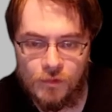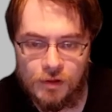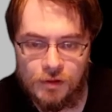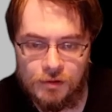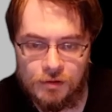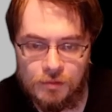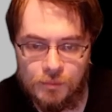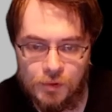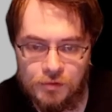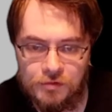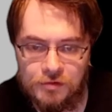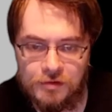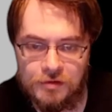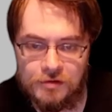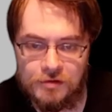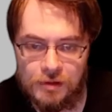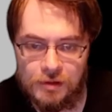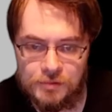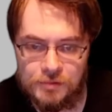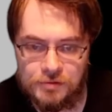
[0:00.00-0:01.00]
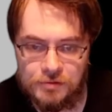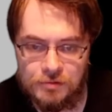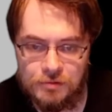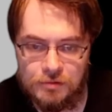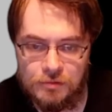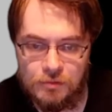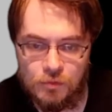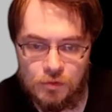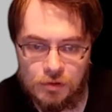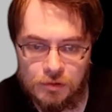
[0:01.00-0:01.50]
The most exceptional
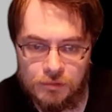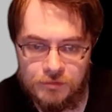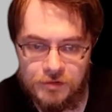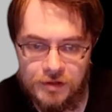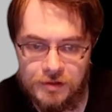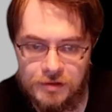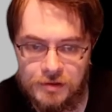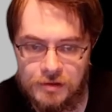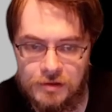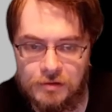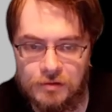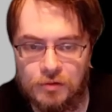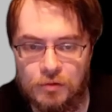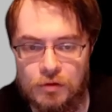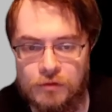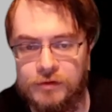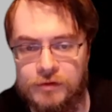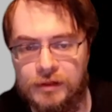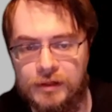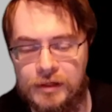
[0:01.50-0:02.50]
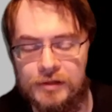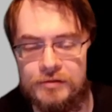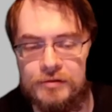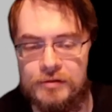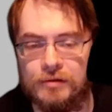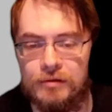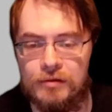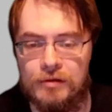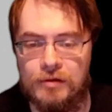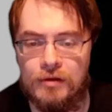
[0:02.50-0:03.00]
warmth hit the North
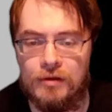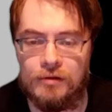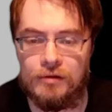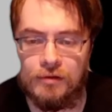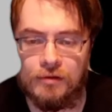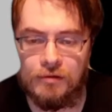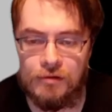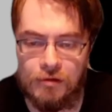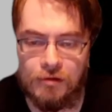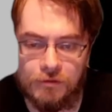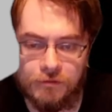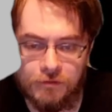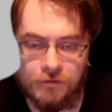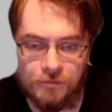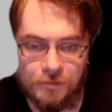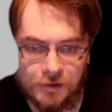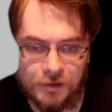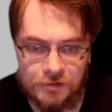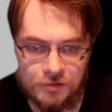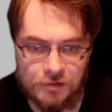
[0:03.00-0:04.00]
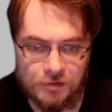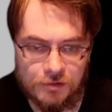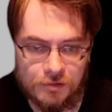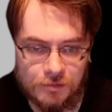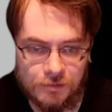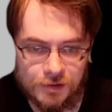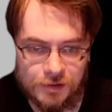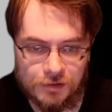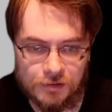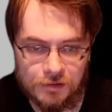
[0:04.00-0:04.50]
Atlantic, the Gulf of Mexico,
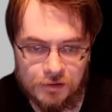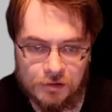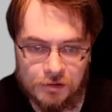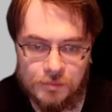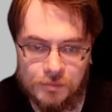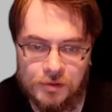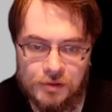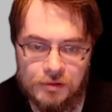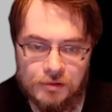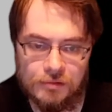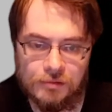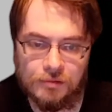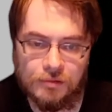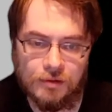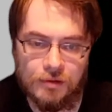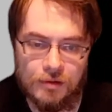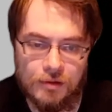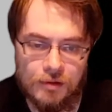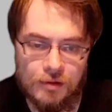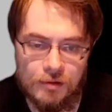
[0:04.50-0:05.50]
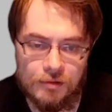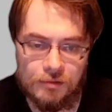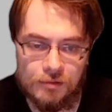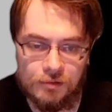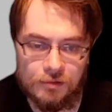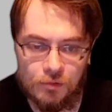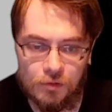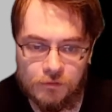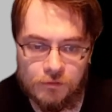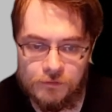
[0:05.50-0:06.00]
and the Caribbean, the
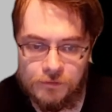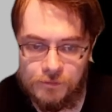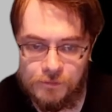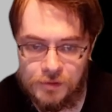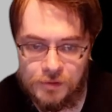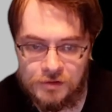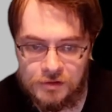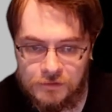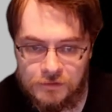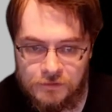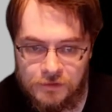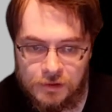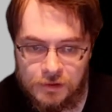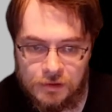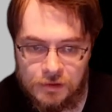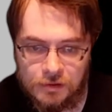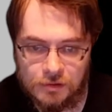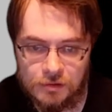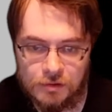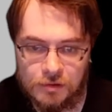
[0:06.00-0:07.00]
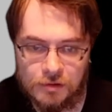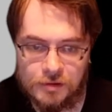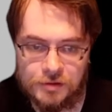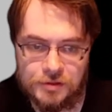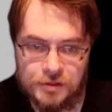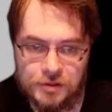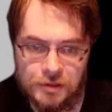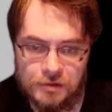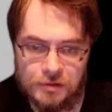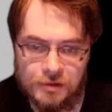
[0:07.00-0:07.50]
North Pacific, and large
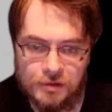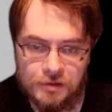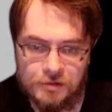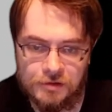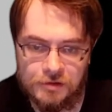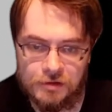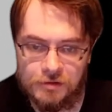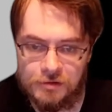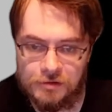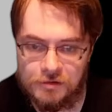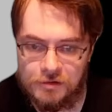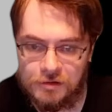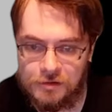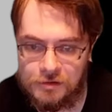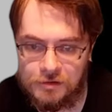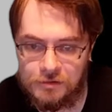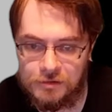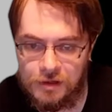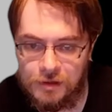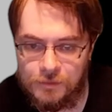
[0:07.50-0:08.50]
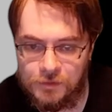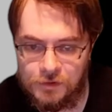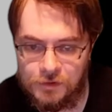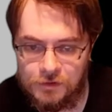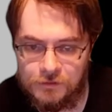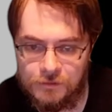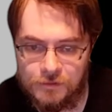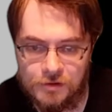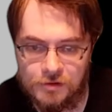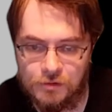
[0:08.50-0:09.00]
areas of the Southern
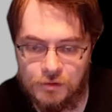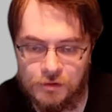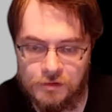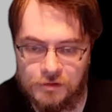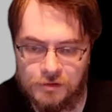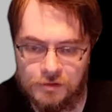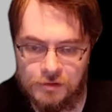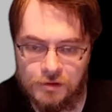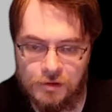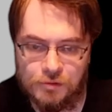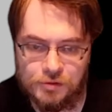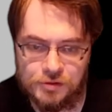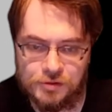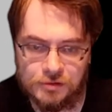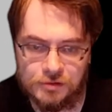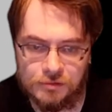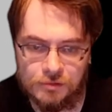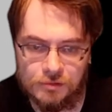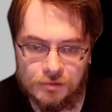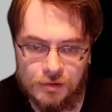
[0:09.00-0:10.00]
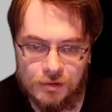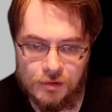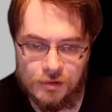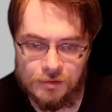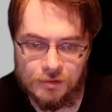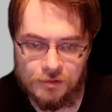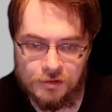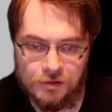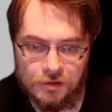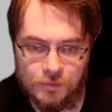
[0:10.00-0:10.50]
Ocean,
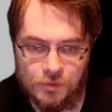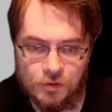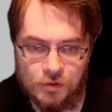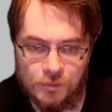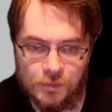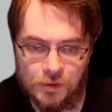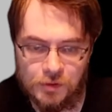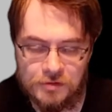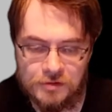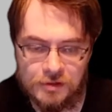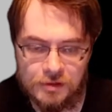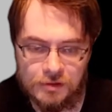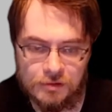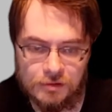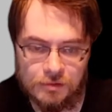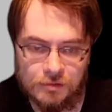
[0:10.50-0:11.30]
WMO said.